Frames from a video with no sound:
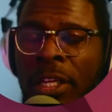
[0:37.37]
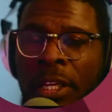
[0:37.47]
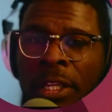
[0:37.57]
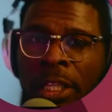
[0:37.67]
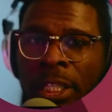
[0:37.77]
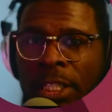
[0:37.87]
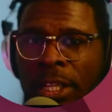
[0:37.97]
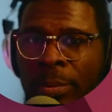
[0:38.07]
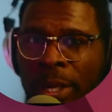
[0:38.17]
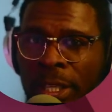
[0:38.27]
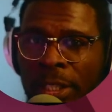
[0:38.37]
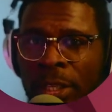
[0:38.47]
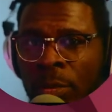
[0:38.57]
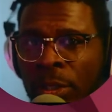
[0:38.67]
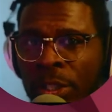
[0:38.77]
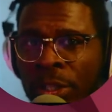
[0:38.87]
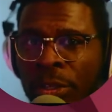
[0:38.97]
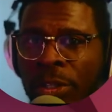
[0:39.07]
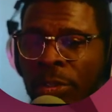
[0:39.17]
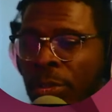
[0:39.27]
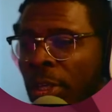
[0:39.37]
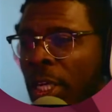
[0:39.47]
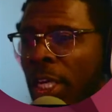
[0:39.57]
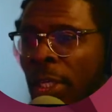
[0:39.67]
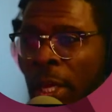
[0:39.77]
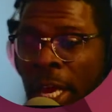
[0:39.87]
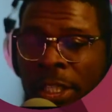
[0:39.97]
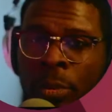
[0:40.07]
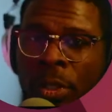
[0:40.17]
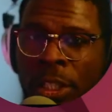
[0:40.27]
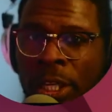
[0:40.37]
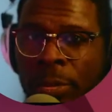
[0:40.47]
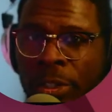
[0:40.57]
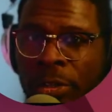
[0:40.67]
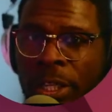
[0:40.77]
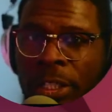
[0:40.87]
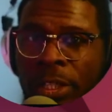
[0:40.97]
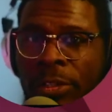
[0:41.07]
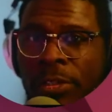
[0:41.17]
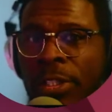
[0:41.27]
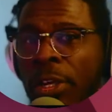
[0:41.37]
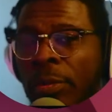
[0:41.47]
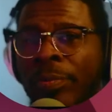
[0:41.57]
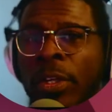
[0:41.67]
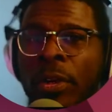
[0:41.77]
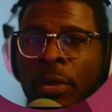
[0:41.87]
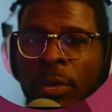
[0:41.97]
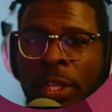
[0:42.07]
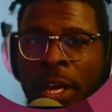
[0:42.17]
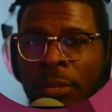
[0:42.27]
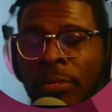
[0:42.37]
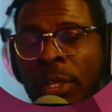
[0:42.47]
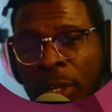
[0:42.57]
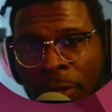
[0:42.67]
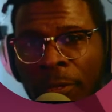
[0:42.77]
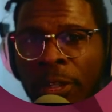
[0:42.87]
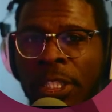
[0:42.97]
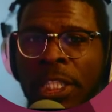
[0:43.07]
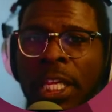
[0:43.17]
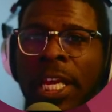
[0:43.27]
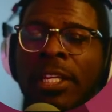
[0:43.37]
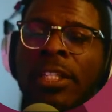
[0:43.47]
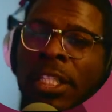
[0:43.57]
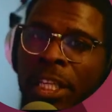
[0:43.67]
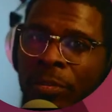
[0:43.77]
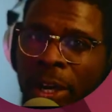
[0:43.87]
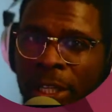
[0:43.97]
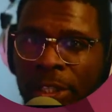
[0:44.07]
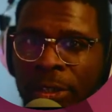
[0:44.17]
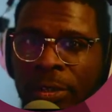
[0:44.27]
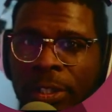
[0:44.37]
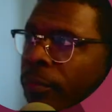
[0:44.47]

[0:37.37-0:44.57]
Linux commands that I want to show you and I actually want to demonstrate to you. So without further delay, let's get right into it.